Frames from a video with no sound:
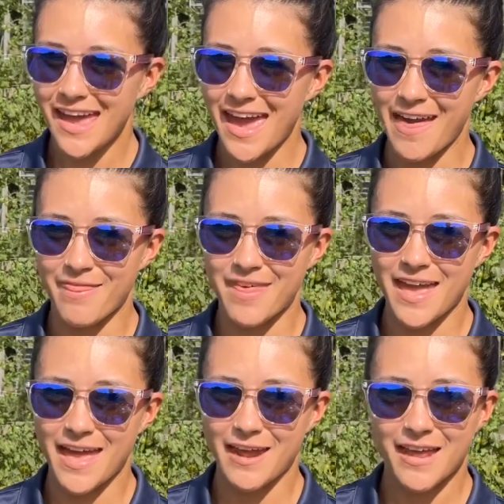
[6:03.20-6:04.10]
and
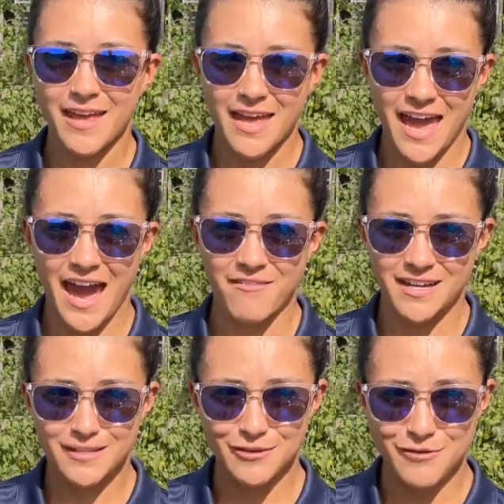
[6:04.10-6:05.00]
then
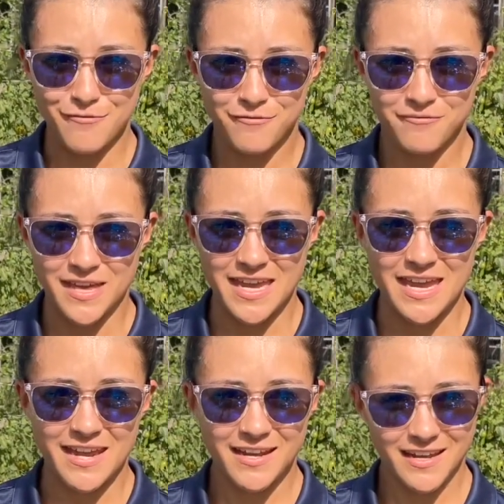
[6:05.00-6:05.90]
having to
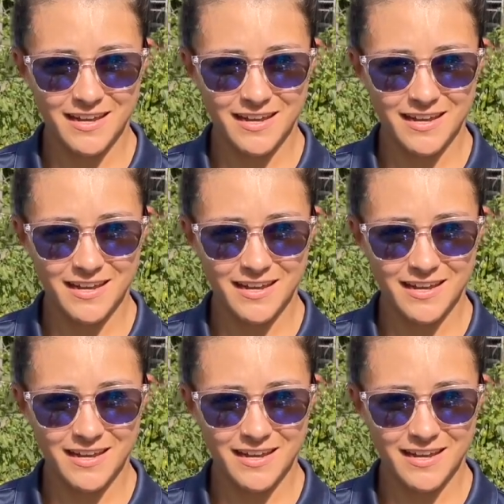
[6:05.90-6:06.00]
feed,